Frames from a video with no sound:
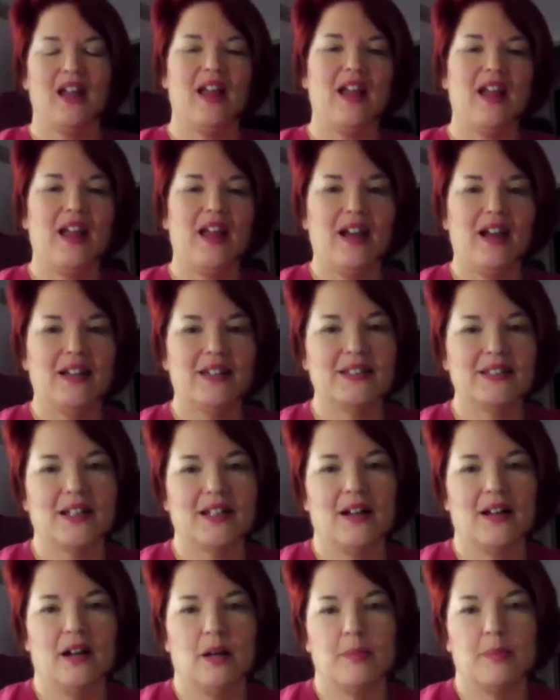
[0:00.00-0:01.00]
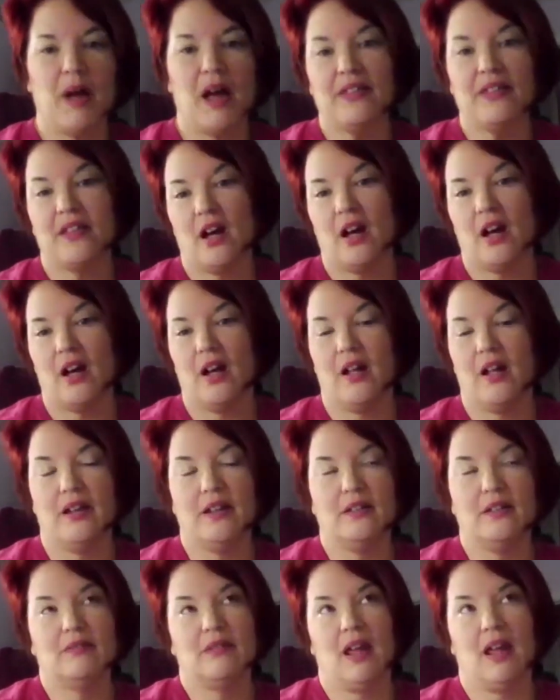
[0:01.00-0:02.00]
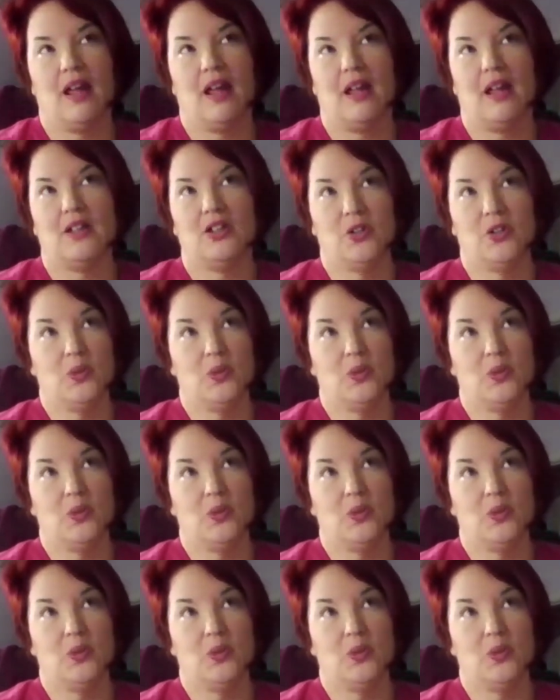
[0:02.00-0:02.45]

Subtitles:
And I thought, and